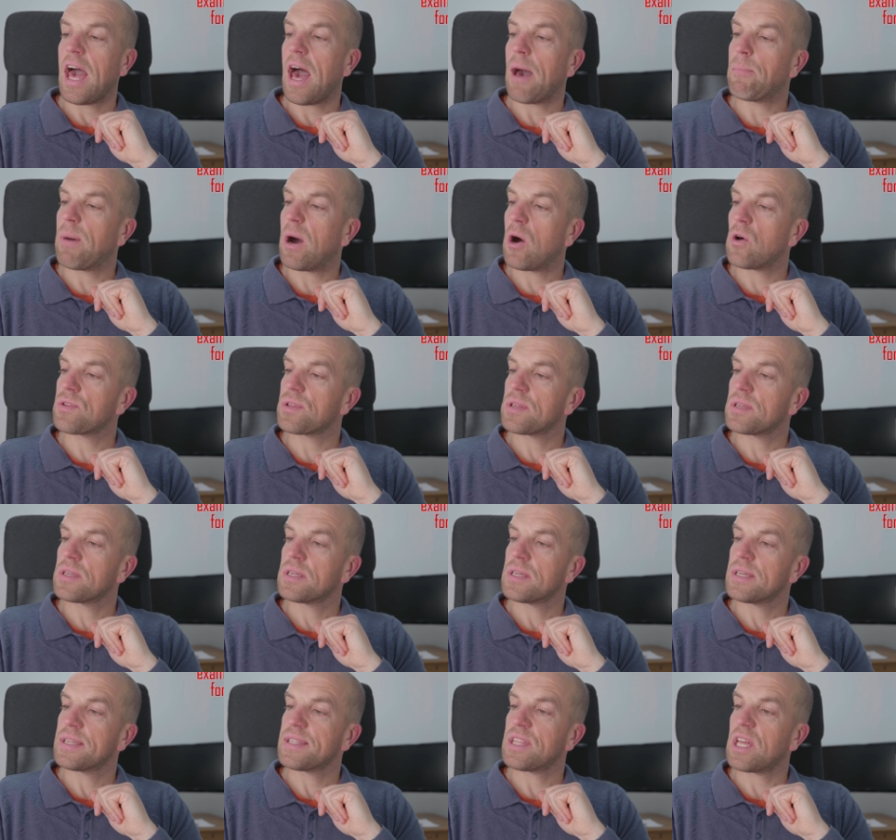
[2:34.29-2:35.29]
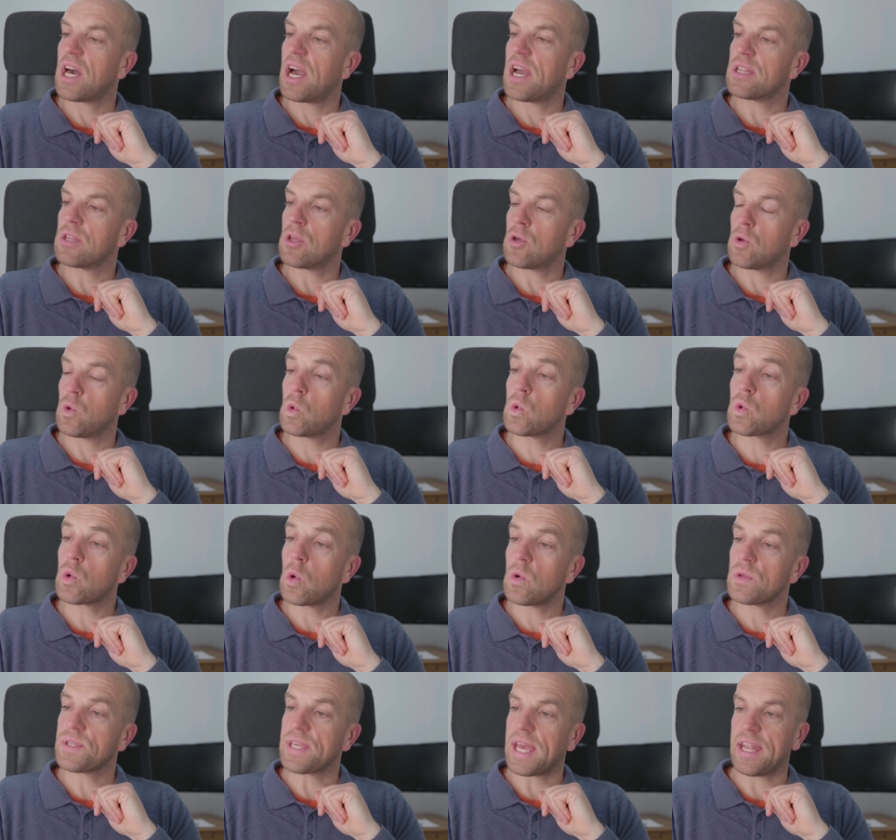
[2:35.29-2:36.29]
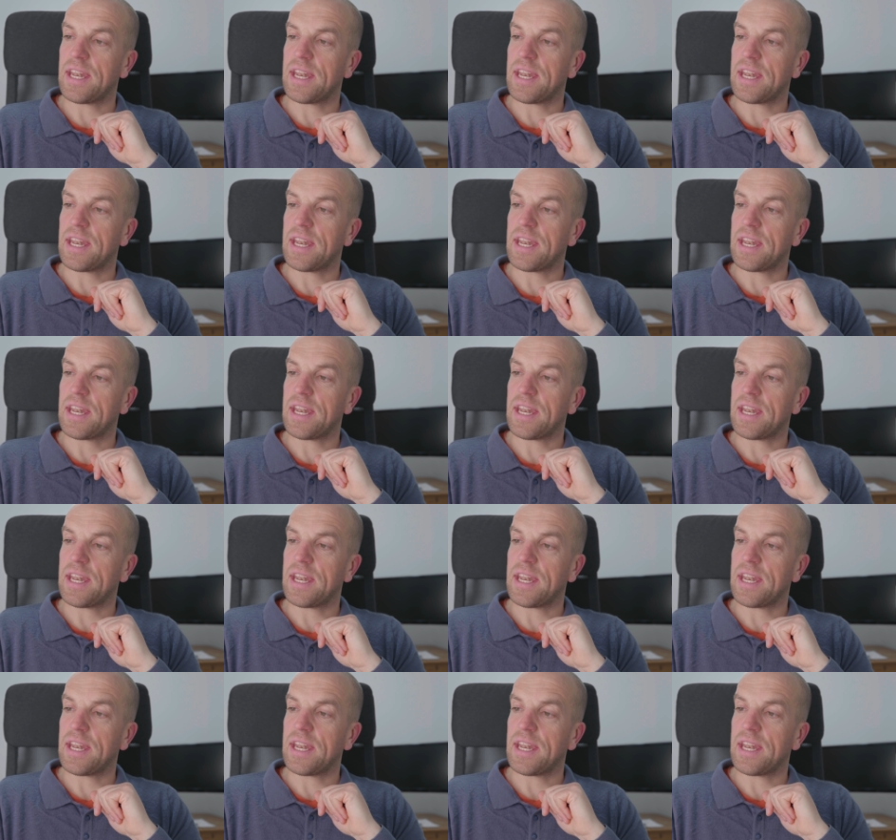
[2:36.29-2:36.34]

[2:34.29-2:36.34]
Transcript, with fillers: about 9 Euros